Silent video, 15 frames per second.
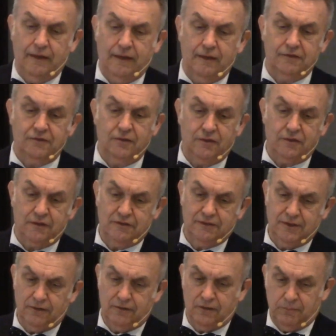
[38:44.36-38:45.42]
And so to
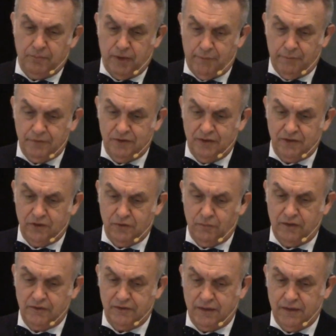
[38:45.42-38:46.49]
consider the proposition
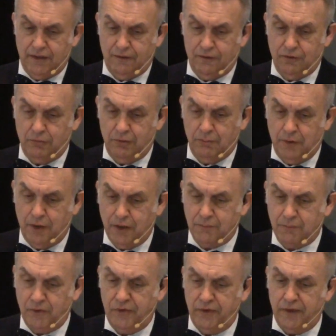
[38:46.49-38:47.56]
once again, the
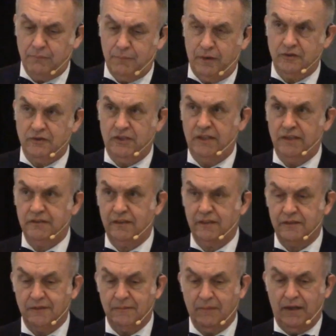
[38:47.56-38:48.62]
remarkable thing about
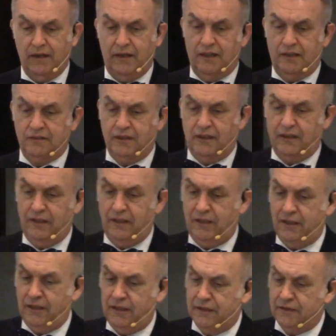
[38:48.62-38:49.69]
Jesus is that
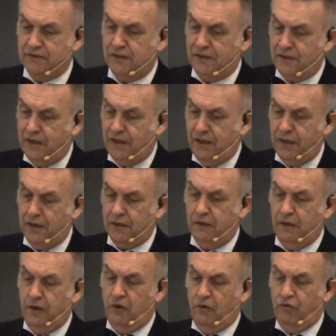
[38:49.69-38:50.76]
he is the king
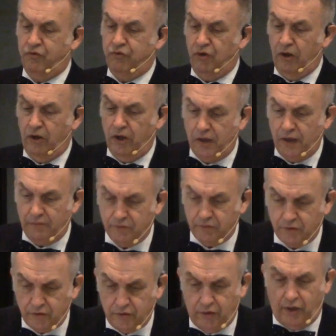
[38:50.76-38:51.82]
full
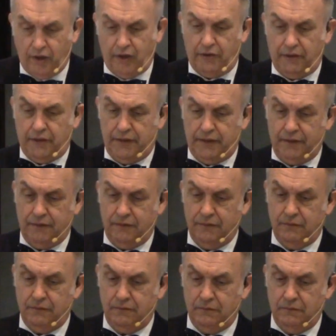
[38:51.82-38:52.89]
of glory
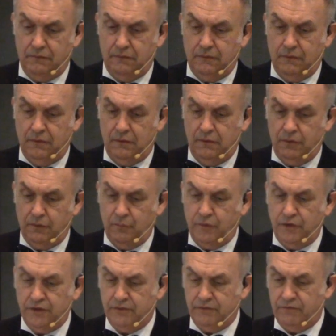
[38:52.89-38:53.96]
whom
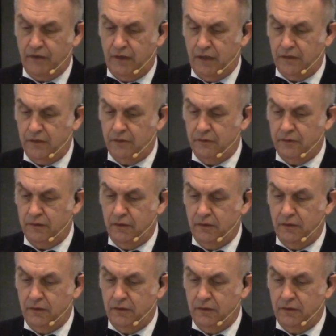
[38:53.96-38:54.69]
we should follow.